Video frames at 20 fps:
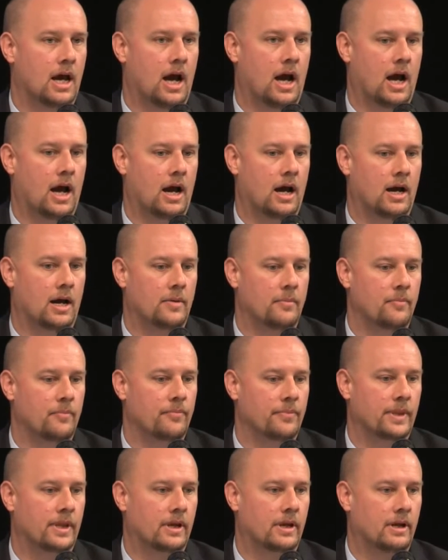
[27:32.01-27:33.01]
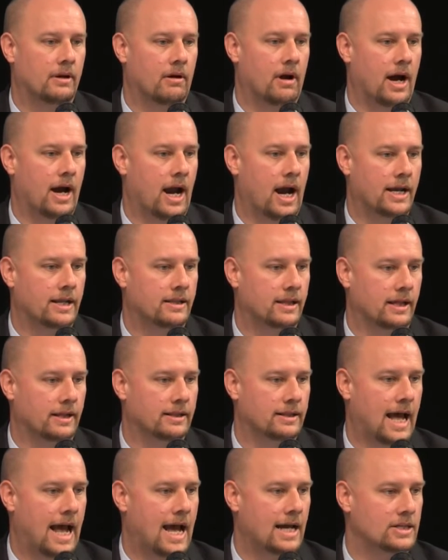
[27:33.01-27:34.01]
I
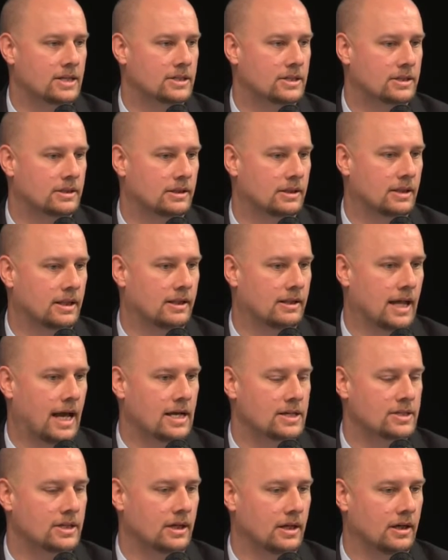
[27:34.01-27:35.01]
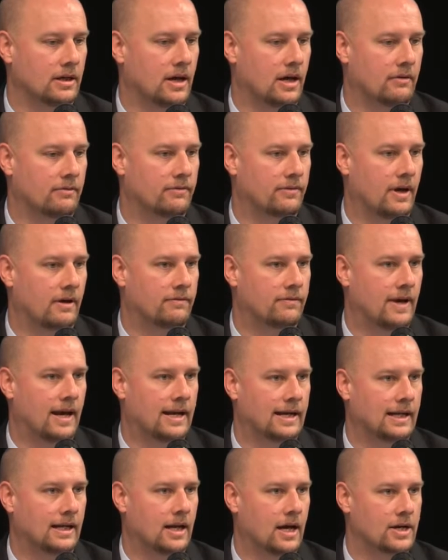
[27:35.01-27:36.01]
think that's a
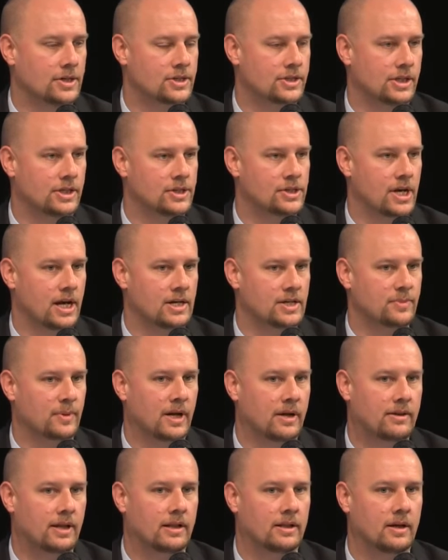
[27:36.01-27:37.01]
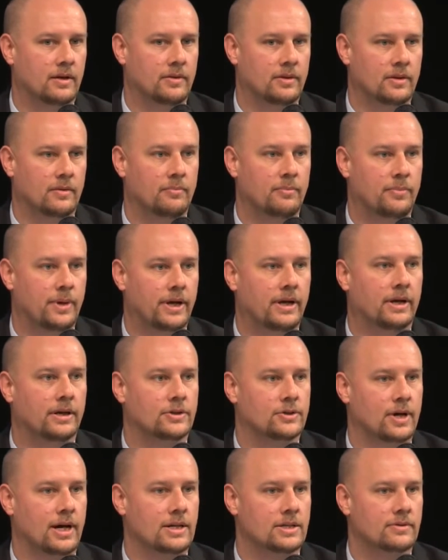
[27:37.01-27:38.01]
fairly large sea change. But I think the bigger
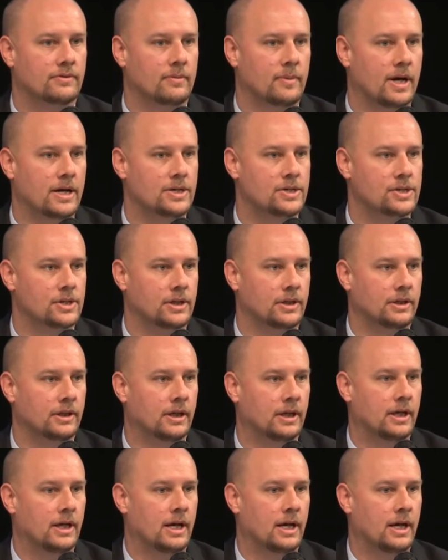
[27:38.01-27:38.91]
transformation